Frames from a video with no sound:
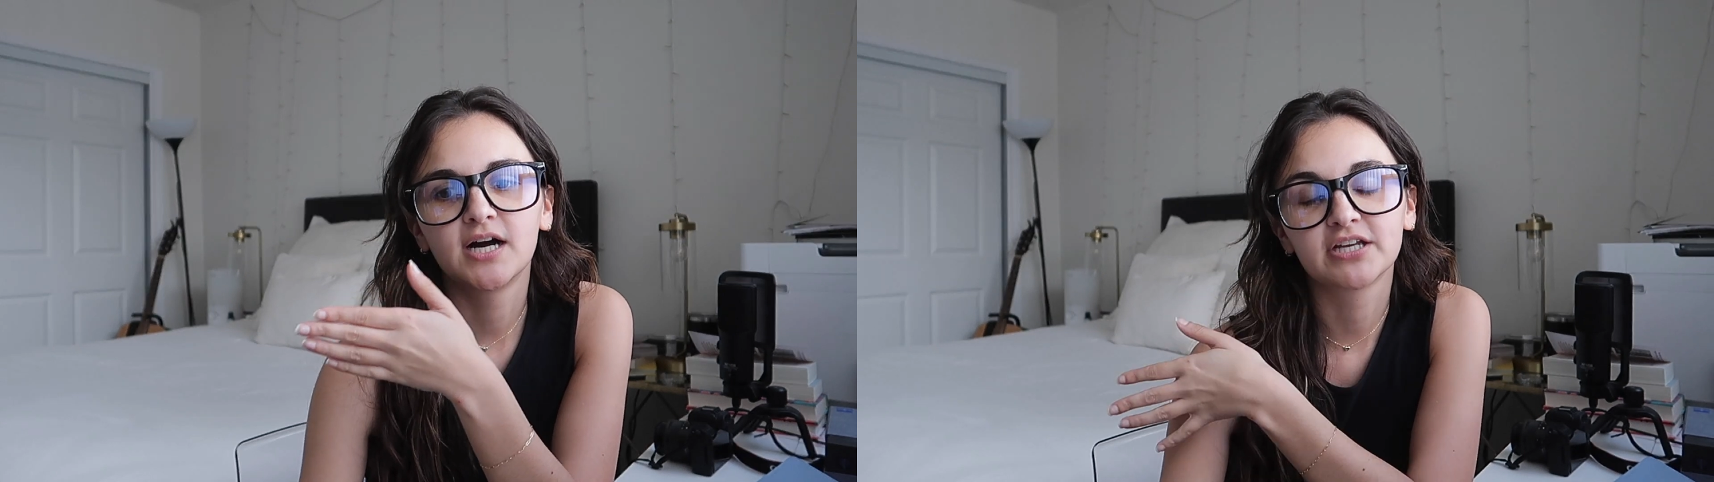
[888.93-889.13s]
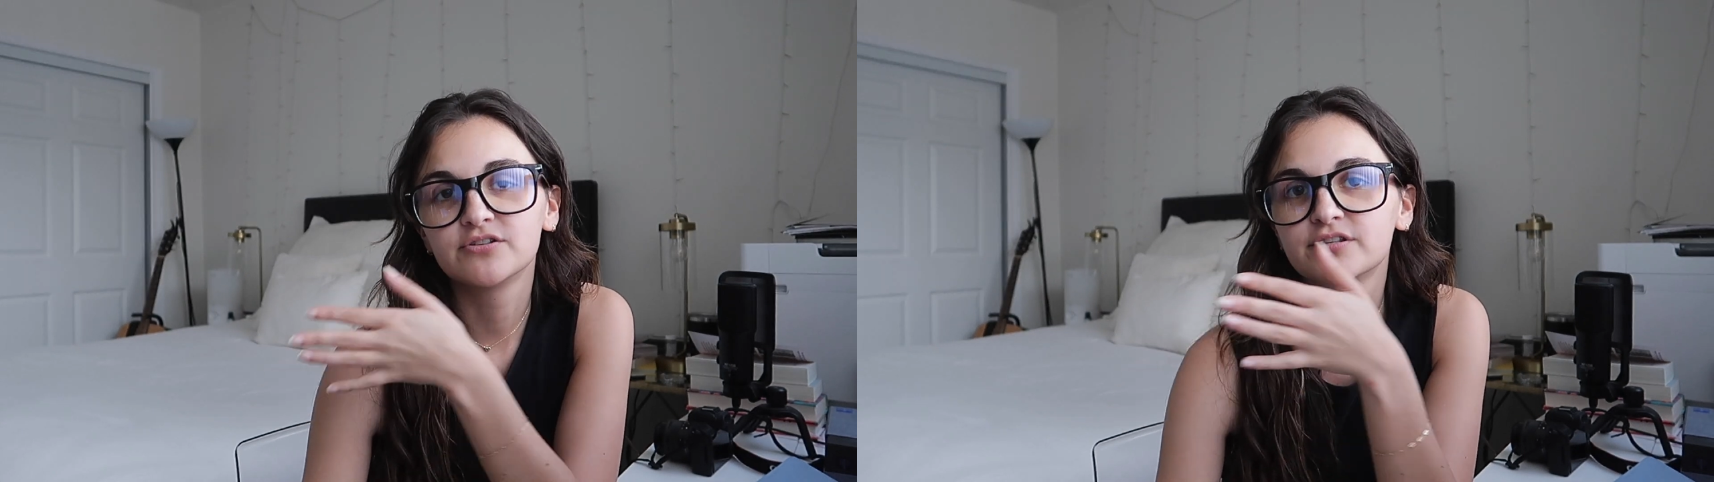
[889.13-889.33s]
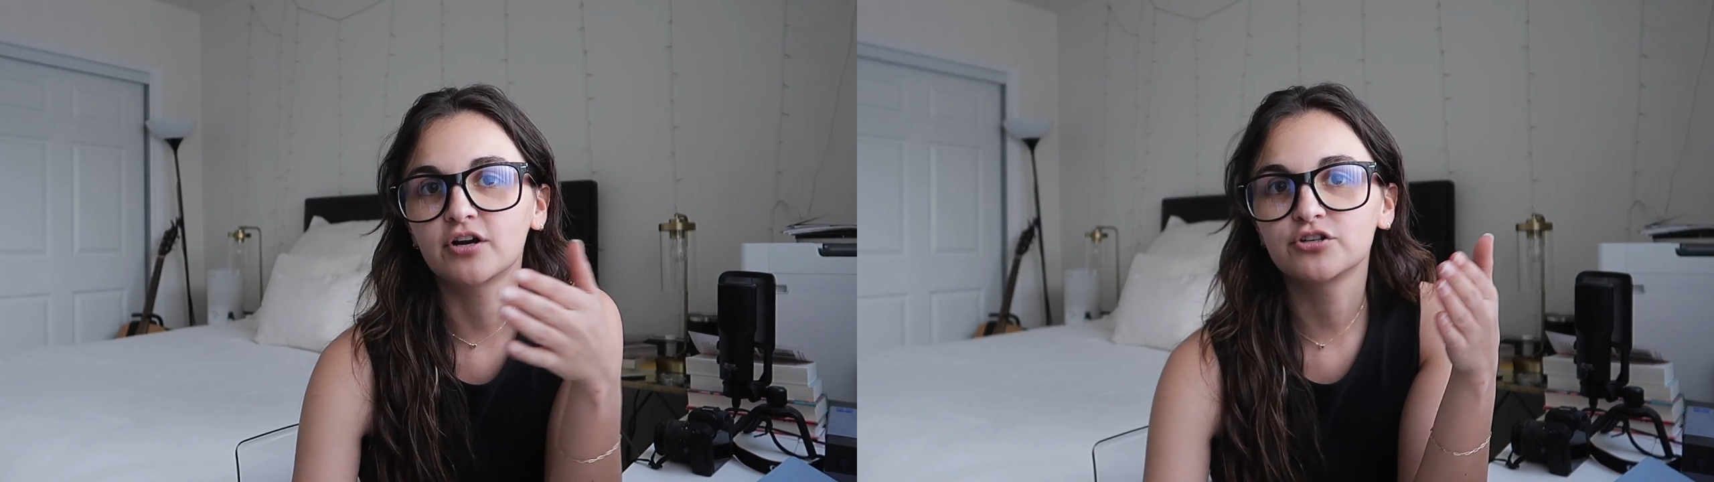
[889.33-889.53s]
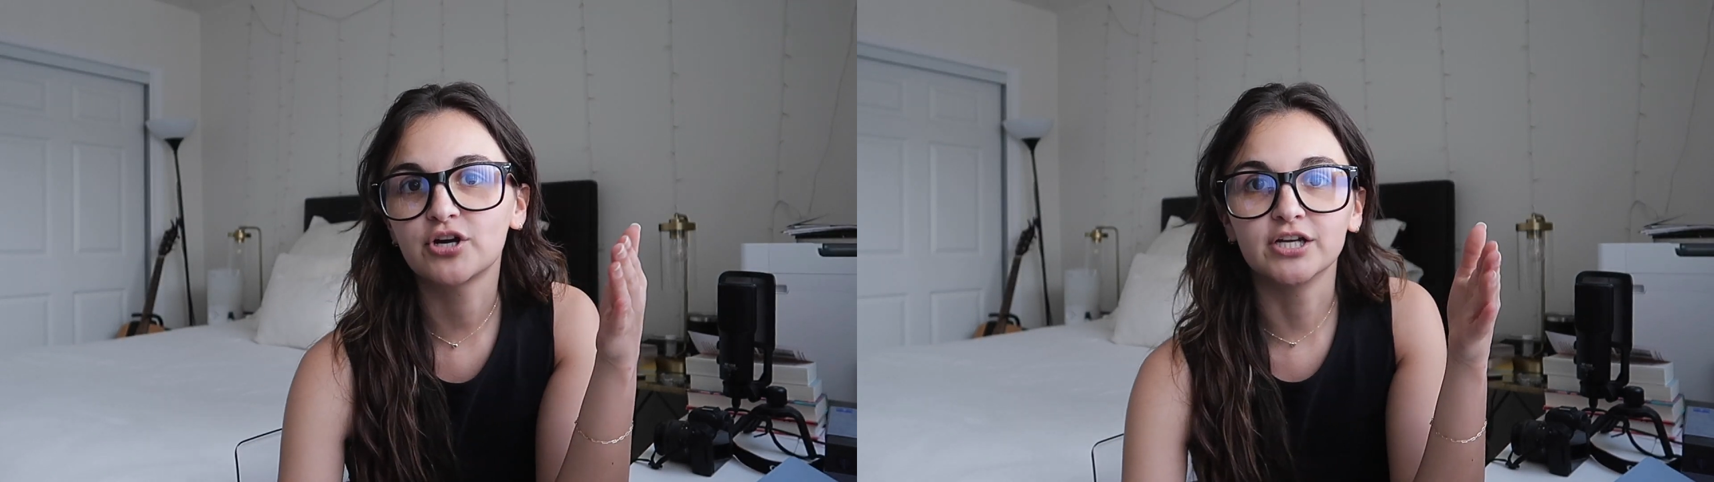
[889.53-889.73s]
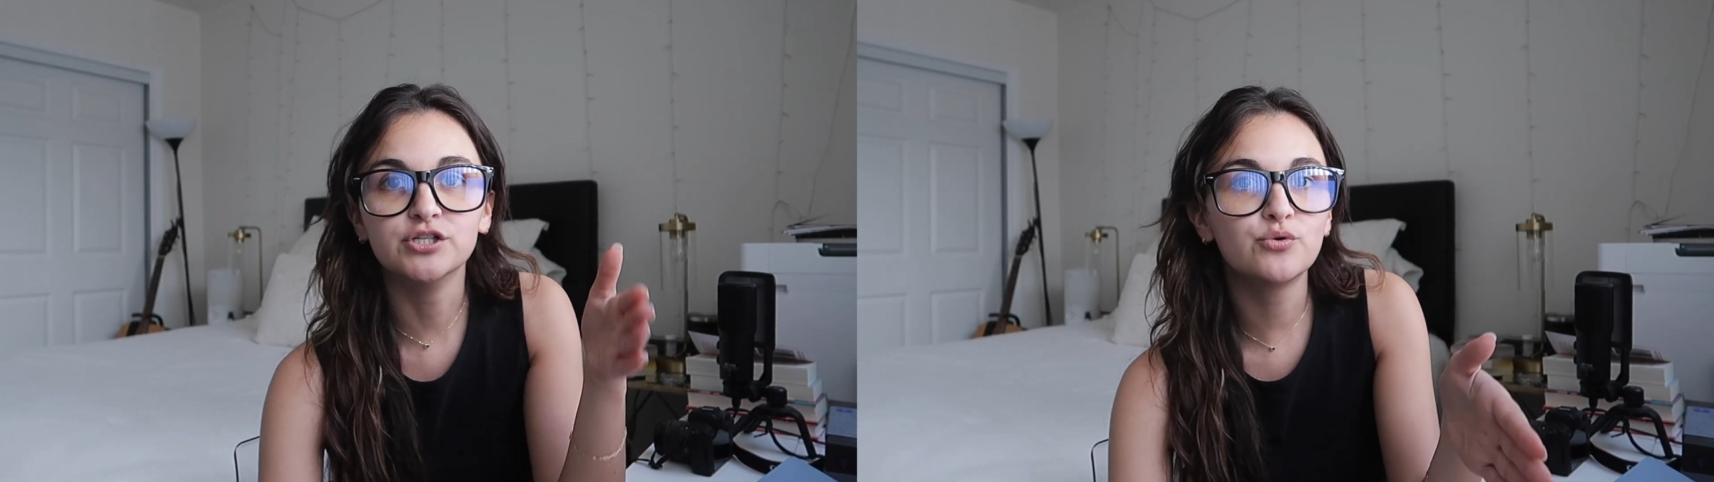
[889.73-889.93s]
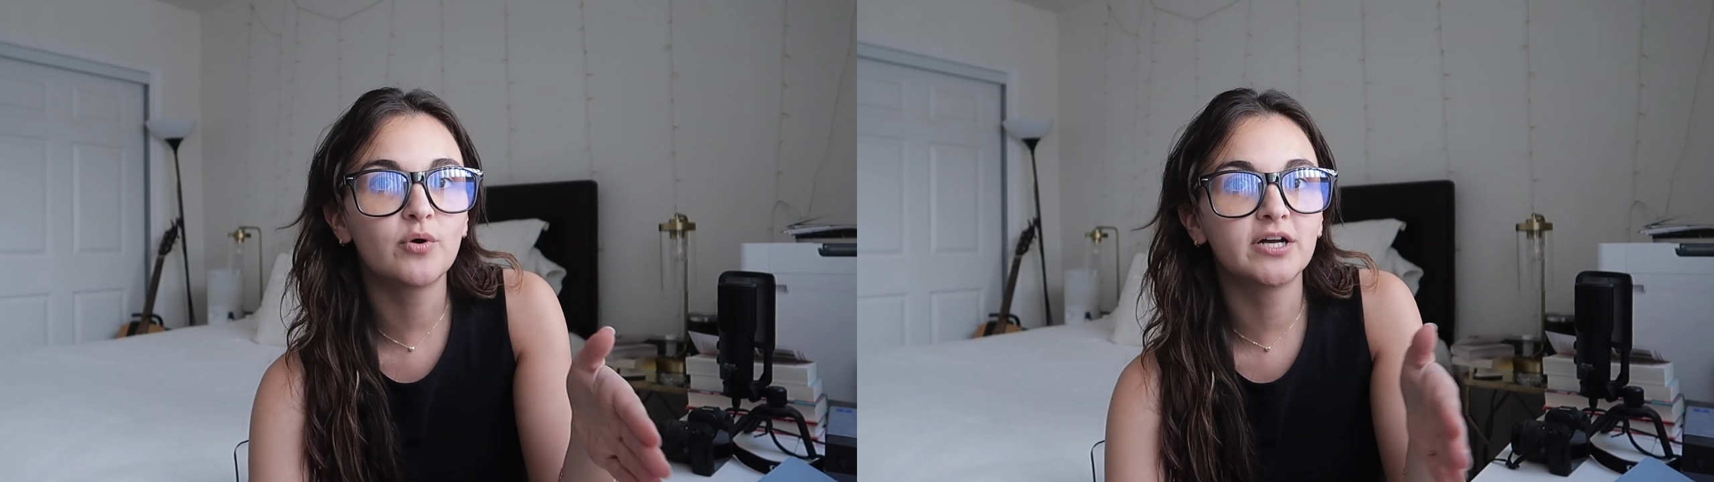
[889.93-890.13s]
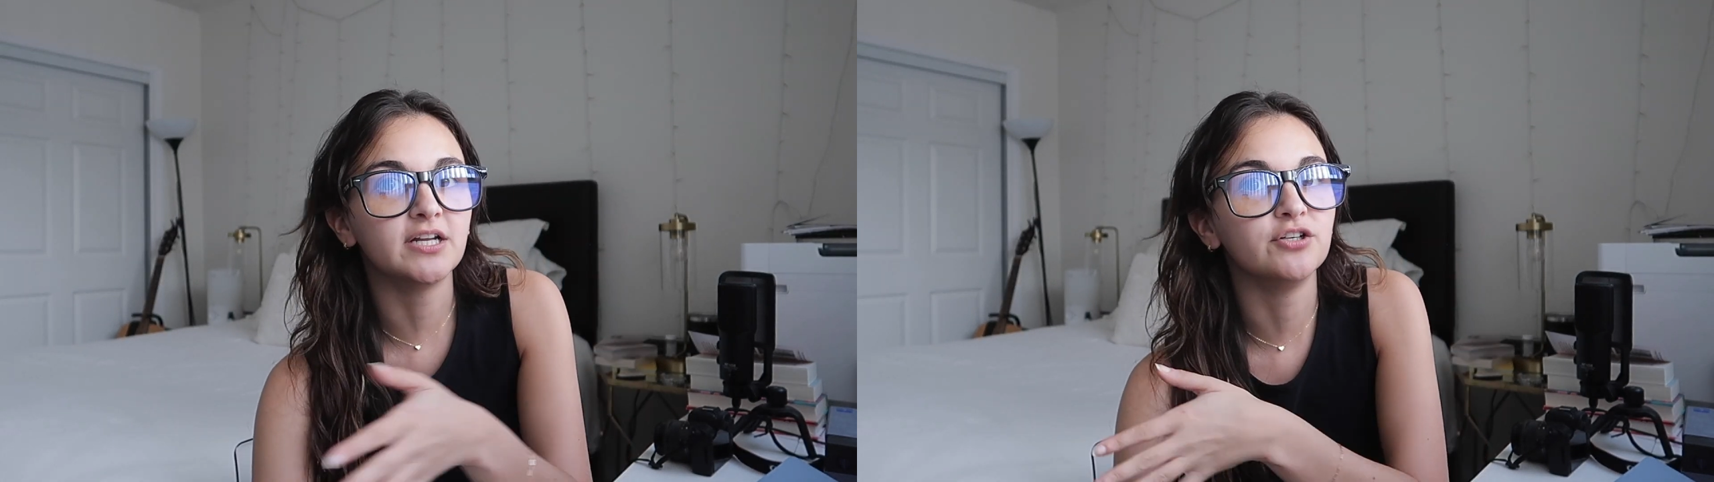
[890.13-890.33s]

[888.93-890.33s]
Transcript: then you start trying a new one and